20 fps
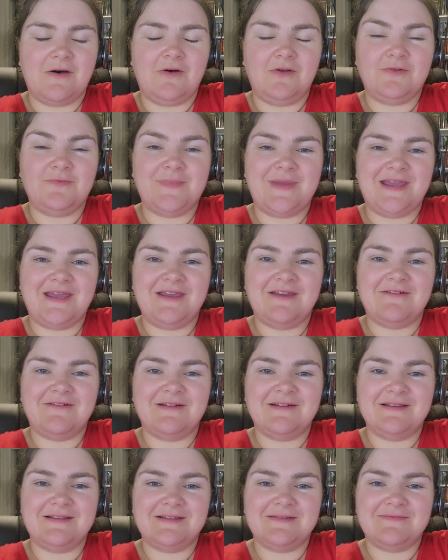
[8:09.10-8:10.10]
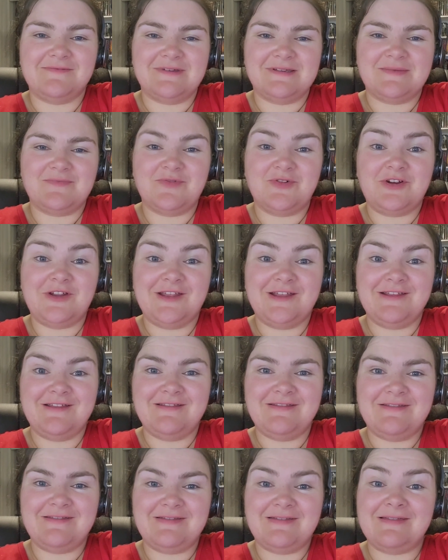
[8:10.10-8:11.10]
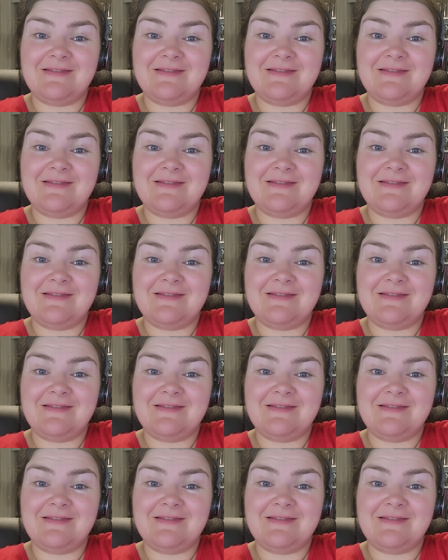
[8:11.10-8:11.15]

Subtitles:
Old mate Chris was putting